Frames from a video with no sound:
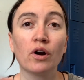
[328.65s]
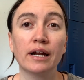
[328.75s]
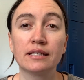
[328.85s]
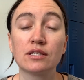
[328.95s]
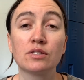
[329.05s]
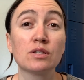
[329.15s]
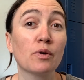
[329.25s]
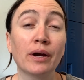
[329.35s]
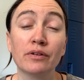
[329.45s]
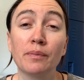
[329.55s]
and it's
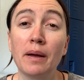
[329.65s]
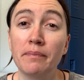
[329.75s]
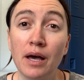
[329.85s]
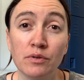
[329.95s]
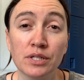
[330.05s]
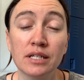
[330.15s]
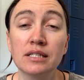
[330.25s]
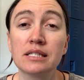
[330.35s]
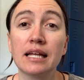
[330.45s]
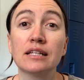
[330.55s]
surrounded by
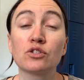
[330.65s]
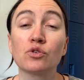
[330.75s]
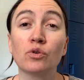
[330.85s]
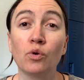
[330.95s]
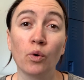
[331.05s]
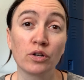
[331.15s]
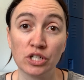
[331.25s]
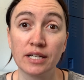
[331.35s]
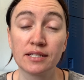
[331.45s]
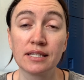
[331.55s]
mountains, and it's
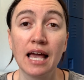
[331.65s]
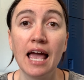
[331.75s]
gorgeous.